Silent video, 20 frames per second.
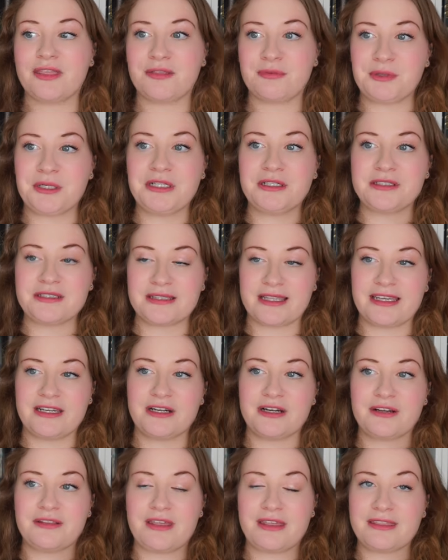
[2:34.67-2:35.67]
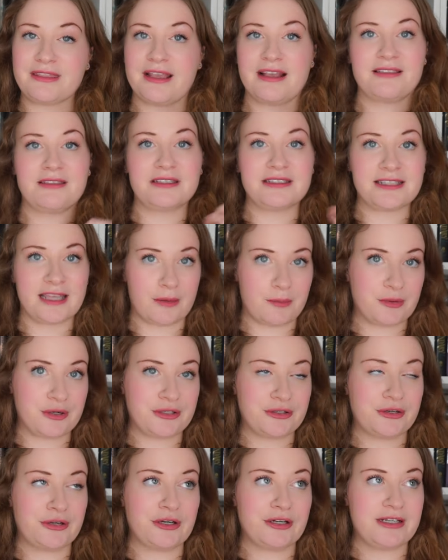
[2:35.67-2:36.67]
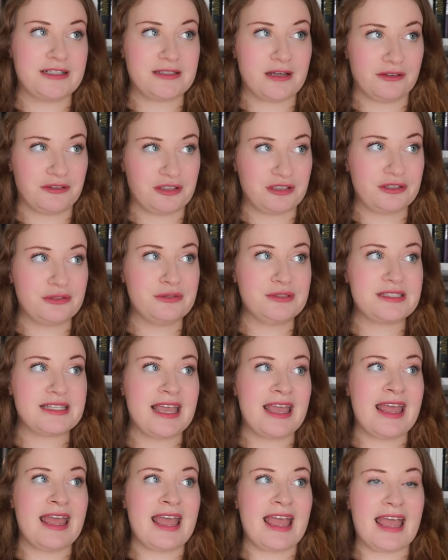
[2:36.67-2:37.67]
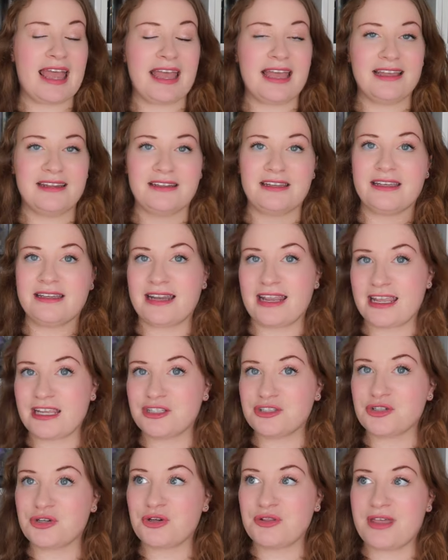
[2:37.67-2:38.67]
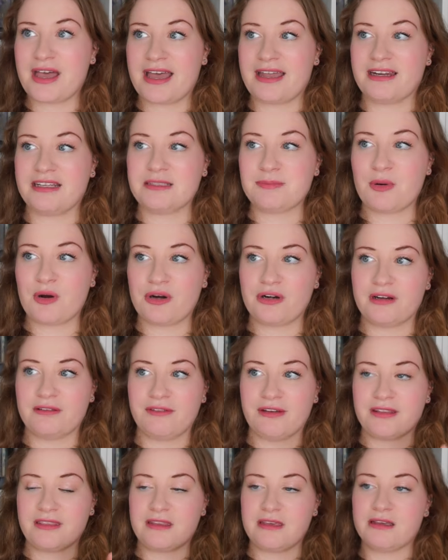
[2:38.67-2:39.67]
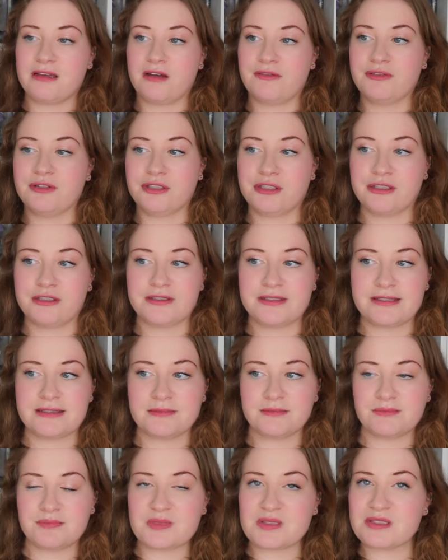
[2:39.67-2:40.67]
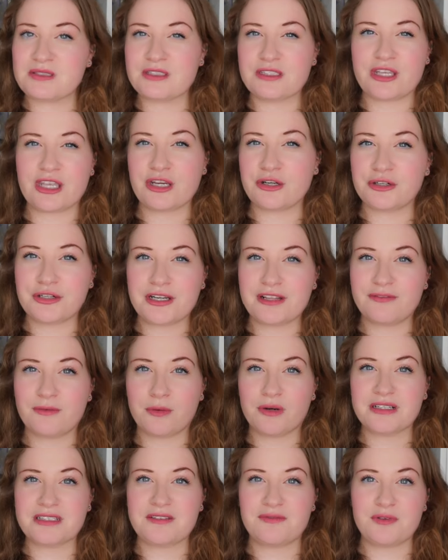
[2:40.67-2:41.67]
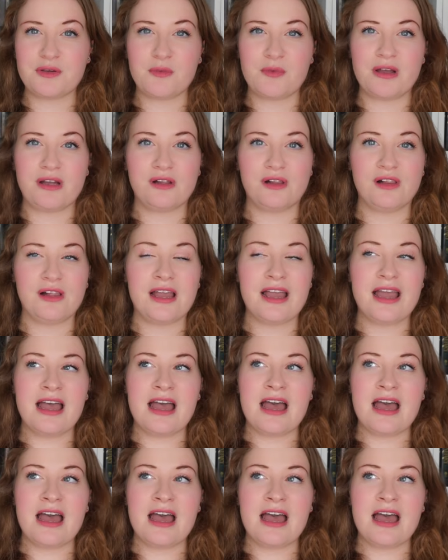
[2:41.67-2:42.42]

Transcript: 3 years later, they think the same murderer is on the loose, and an angel that is part of like the governor's security force, if you will,